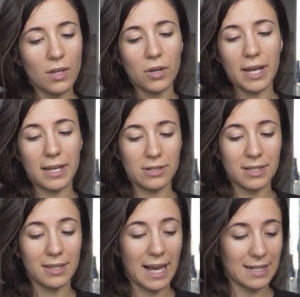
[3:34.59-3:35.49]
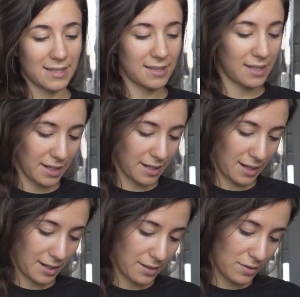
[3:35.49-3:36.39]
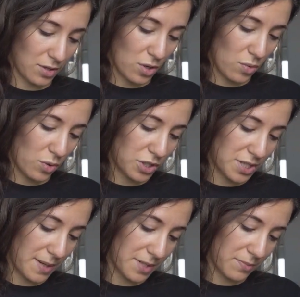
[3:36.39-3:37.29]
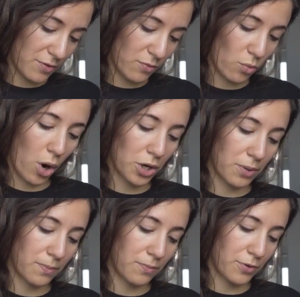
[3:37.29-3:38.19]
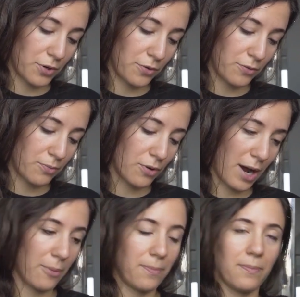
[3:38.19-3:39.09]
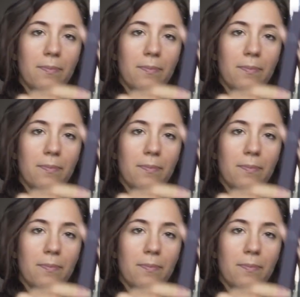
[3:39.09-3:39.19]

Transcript: Okay, here's the last thing that I got, which is Amazon waterproof brow